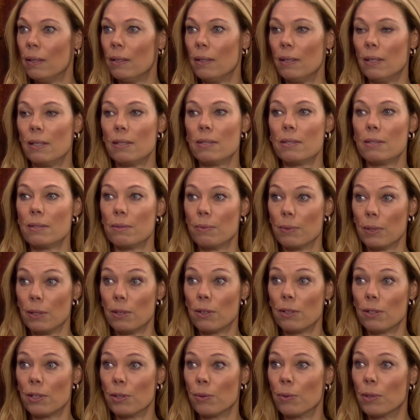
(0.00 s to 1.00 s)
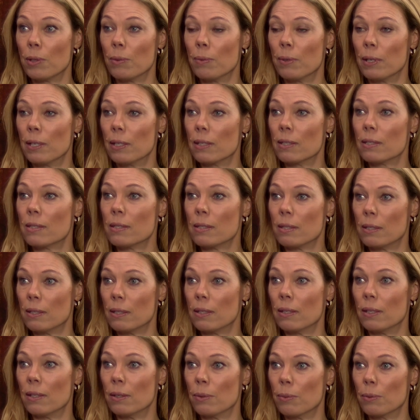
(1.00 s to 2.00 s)
Yes, we are the only ones
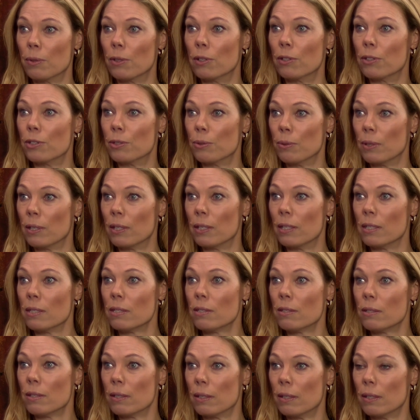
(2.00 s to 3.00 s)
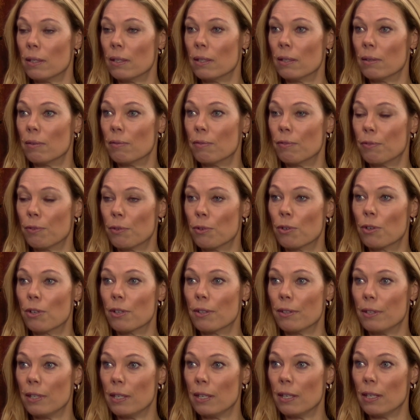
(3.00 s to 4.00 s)
in the world doing this
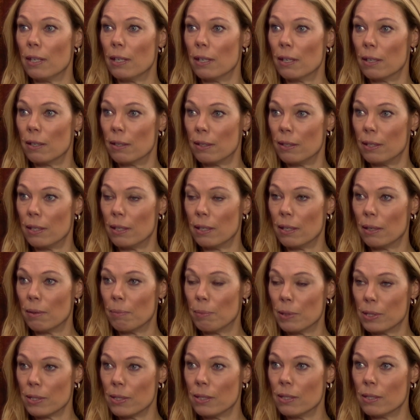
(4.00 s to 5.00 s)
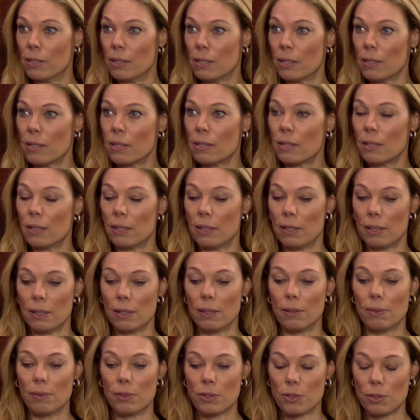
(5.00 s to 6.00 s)
for the businesses.
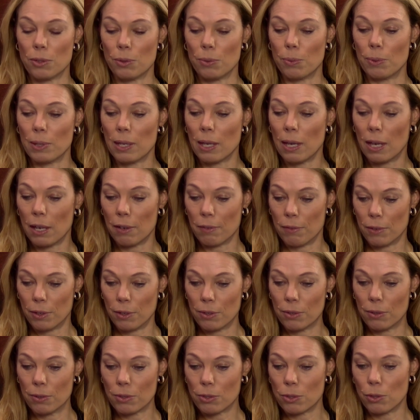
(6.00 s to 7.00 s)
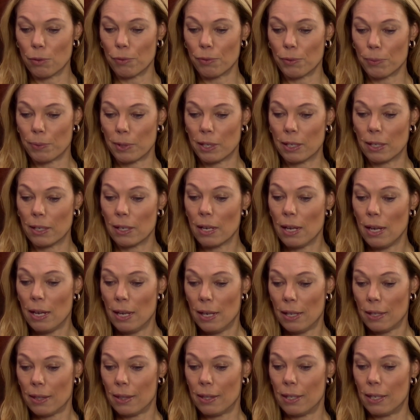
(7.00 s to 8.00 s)
So we have a software
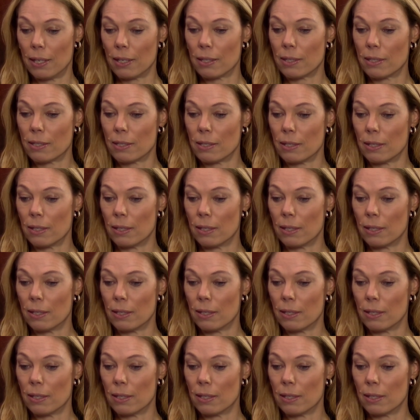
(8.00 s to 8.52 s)
that